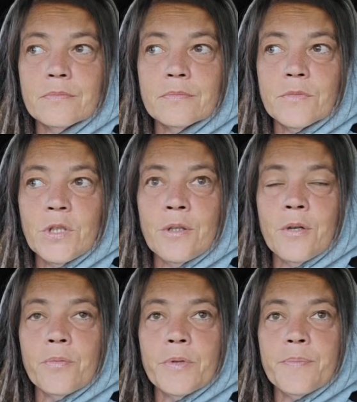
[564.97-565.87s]
you
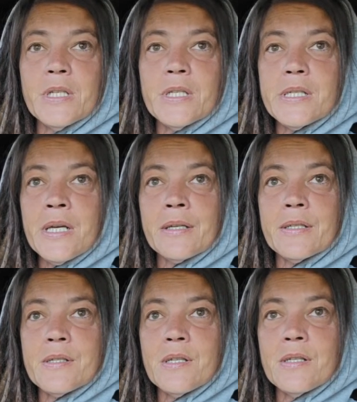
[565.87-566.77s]
know, with me staying
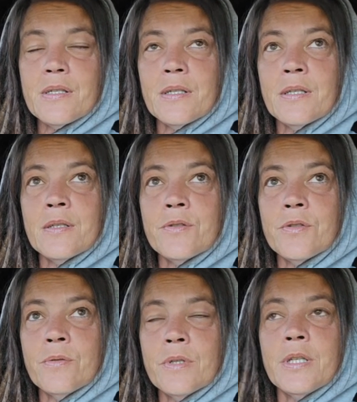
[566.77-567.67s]
consistent and
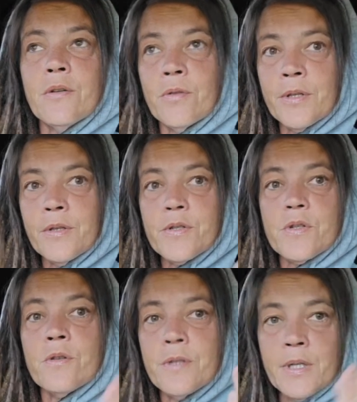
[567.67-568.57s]
doing it on the
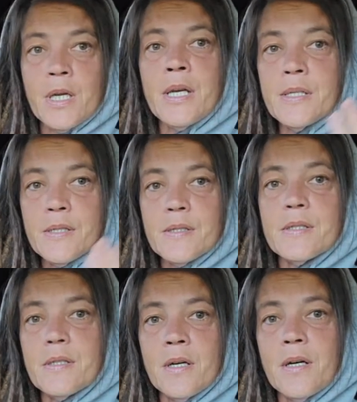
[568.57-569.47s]
certain days and
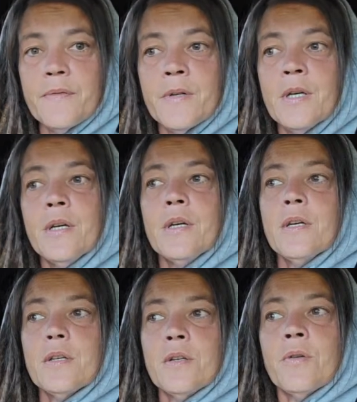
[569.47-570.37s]
stuff,
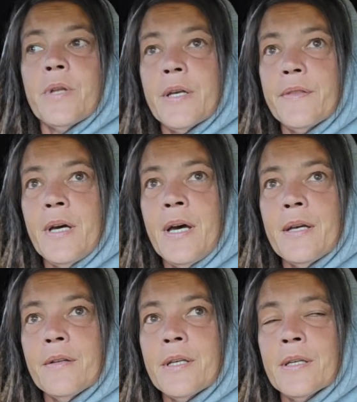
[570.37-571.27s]
you know, like
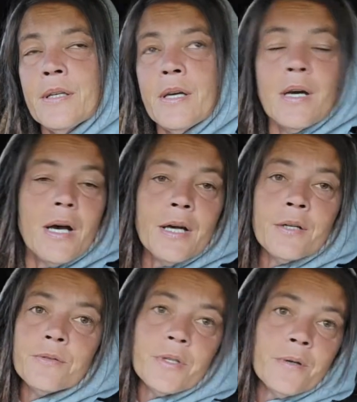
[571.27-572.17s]
that, like, I
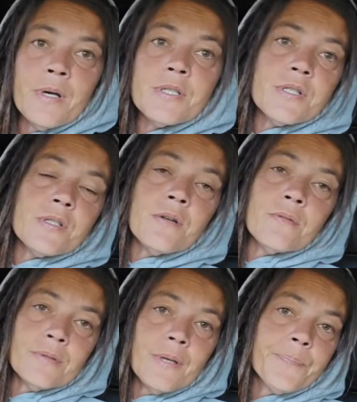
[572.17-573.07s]
don't know. I
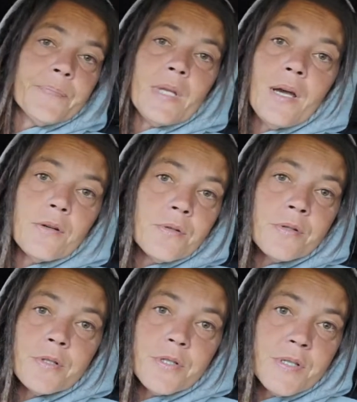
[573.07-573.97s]
don't
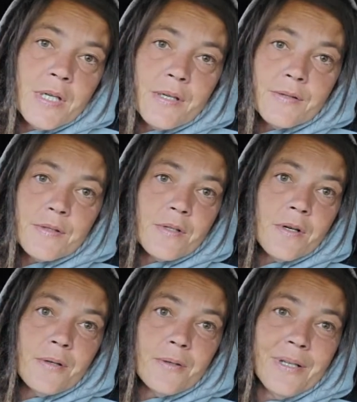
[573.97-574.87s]
understand.
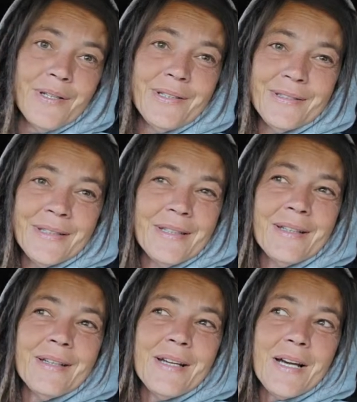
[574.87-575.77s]
So,
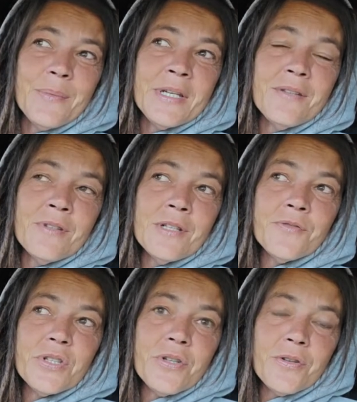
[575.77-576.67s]
I mean, even
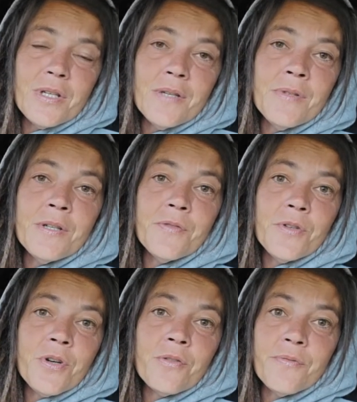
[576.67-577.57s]
if your
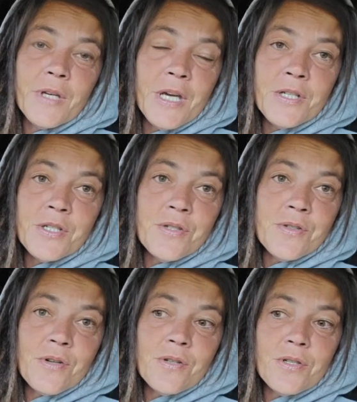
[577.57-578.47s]

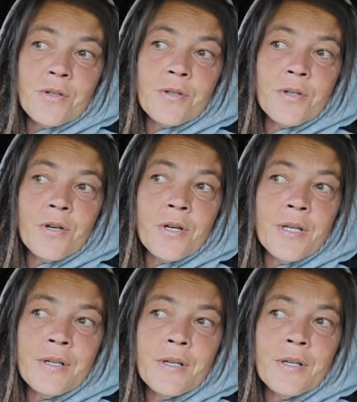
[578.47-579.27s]
notifications aren't turned on,